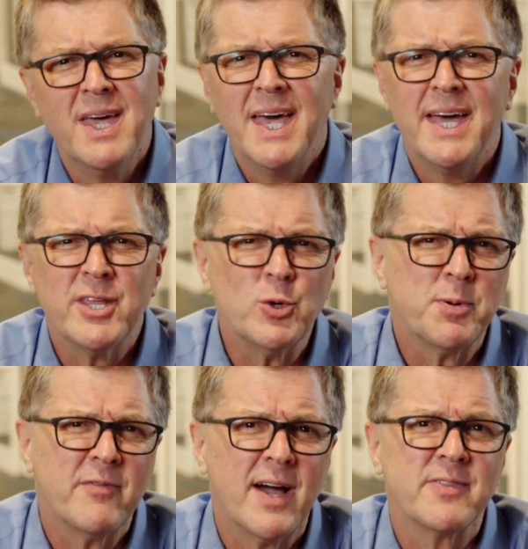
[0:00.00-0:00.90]
and it'll
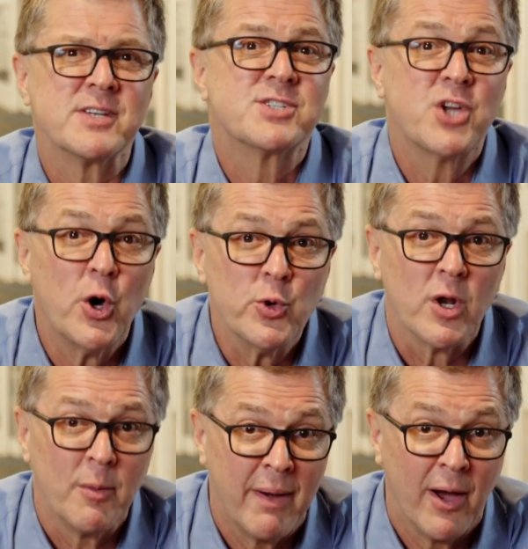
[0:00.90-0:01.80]
provide the
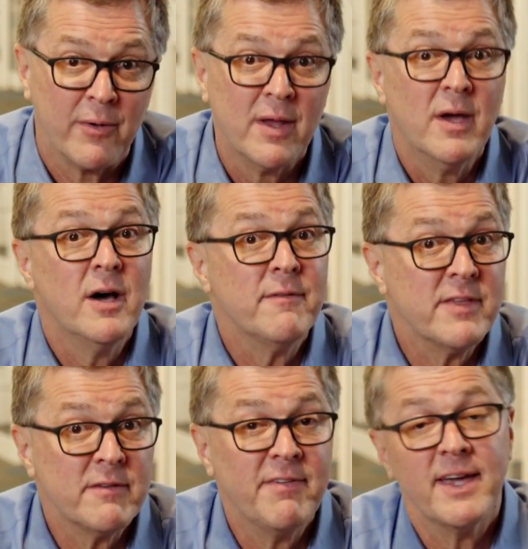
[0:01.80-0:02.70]
total amount of
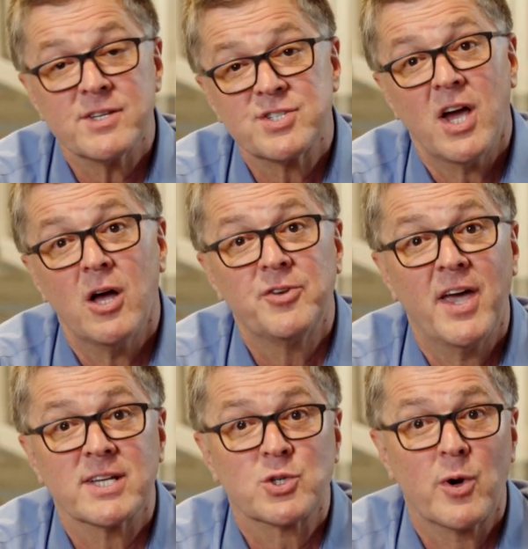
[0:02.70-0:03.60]
the advanced child
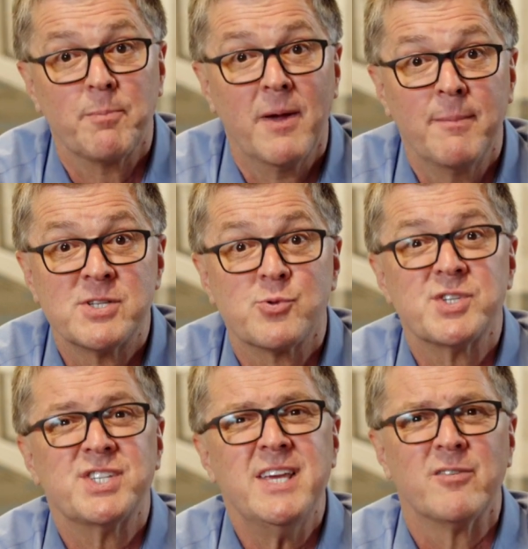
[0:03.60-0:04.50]
tax credit payments
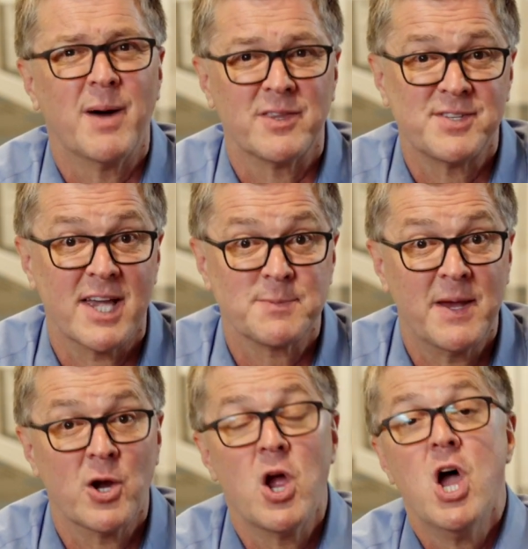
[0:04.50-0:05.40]
received by the
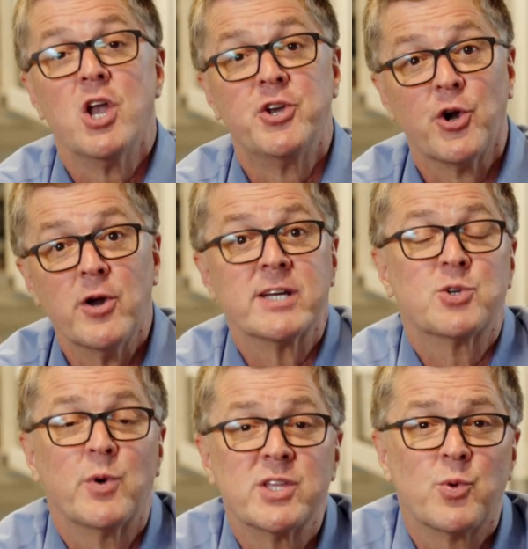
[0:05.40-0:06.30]
taxpayer during
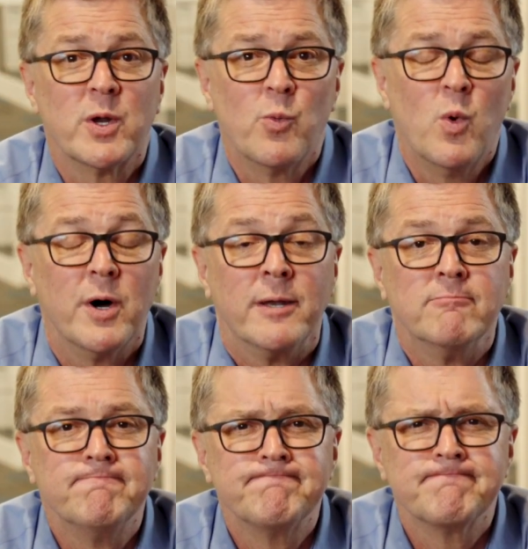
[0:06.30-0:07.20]
2021.
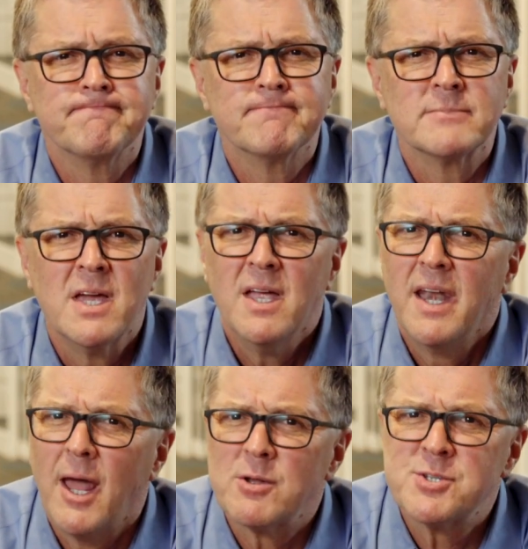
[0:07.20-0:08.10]

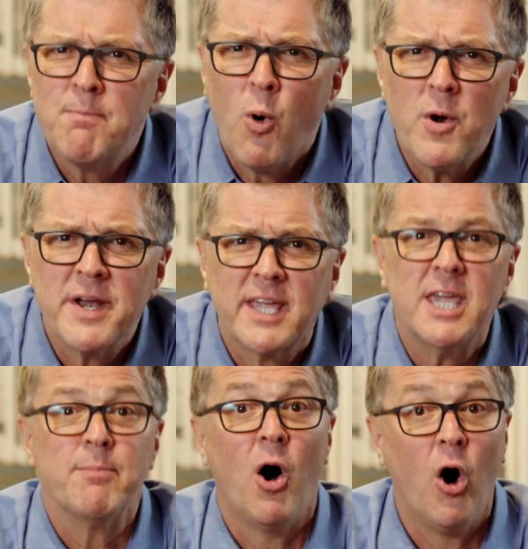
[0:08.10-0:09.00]
Now, it's important to
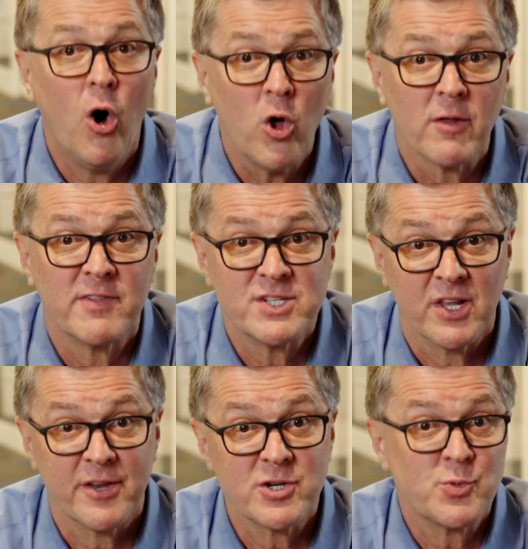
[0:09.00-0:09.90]
keep all of these
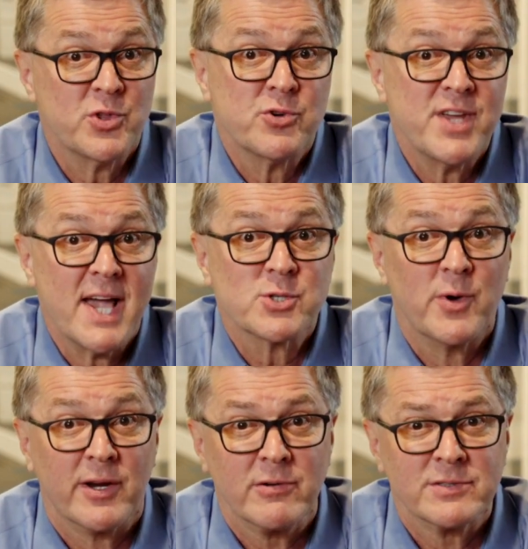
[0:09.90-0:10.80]
letters with your tax
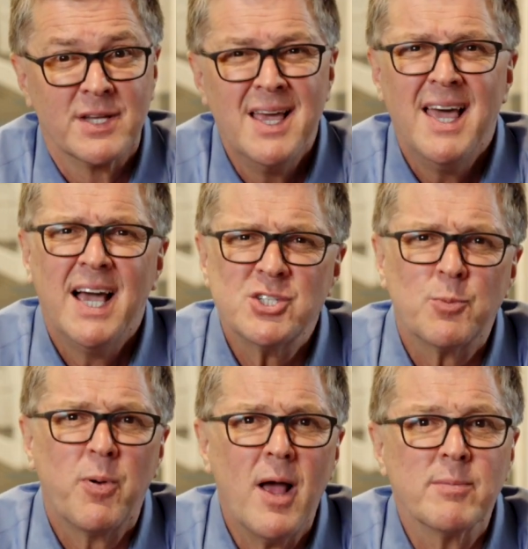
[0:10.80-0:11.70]
records, as you'll
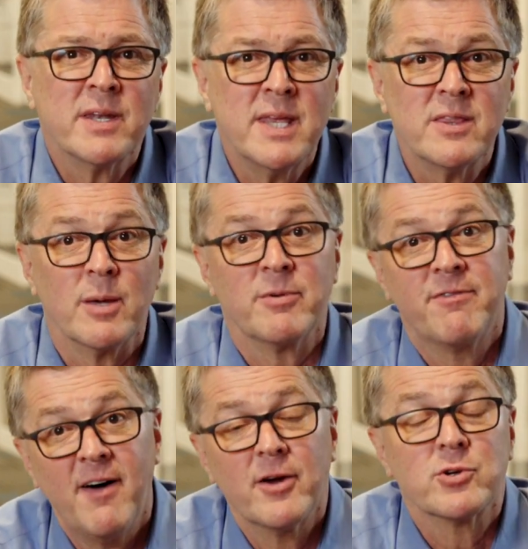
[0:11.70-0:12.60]
probably need them to
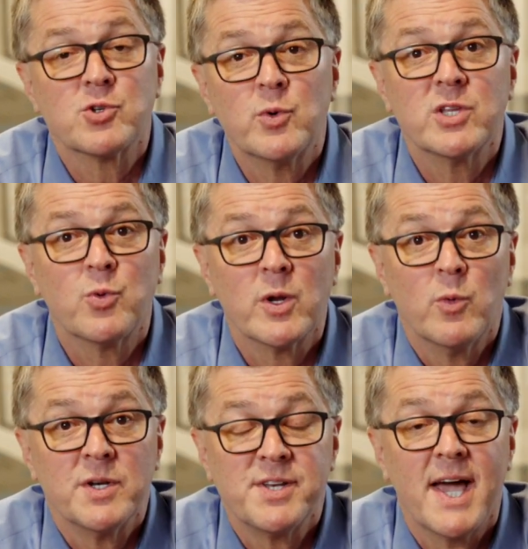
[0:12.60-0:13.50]
file your
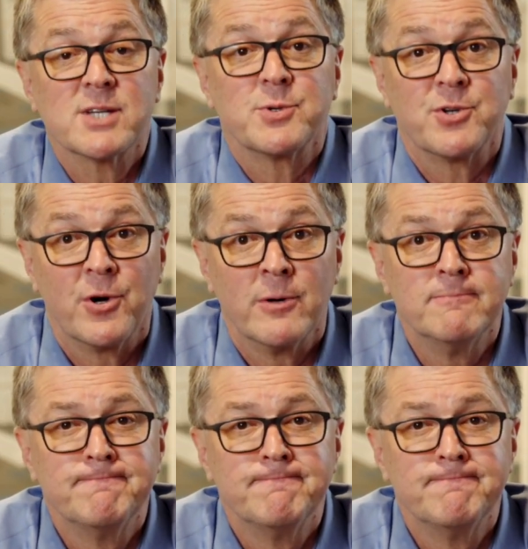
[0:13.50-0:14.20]
2021 tax return.